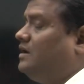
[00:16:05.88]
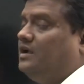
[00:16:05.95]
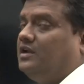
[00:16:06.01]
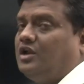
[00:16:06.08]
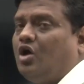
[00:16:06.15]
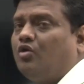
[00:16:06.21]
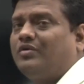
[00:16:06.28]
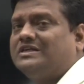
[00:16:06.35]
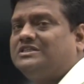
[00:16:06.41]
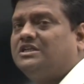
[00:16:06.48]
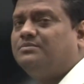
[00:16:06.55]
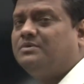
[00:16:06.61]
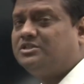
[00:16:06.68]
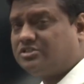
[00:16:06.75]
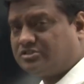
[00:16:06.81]
Now question
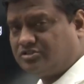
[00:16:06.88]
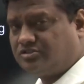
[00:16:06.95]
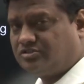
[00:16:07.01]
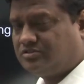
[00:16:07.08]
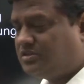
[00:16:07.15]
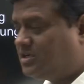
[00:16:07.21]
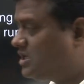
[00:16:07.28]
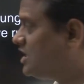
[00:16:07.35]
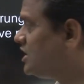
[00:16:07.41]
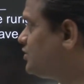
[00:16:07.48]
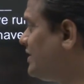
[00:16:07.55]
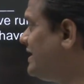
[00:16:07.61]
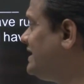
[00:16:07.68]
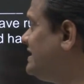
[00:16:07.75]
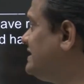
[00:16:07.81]
number
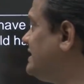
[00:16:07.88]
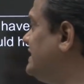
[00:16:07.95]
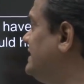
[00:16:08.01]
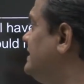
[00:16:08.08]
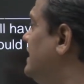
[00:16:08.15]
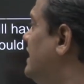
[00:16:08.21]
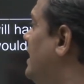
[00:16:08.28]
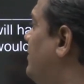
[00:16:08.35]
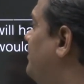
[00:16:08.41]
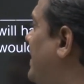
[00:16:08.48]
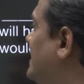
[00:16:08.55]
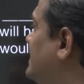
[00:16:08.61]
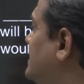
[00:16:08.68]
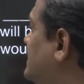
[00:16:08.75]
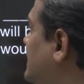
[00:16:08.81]
23.
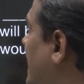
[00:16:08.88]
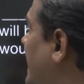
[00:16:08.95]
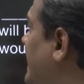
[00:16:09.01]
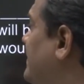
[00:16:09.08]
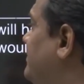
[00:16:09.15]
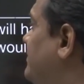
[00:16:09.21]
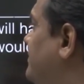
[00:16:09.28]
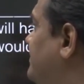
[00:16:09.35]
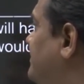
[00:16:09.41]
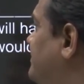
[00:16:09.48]
By the time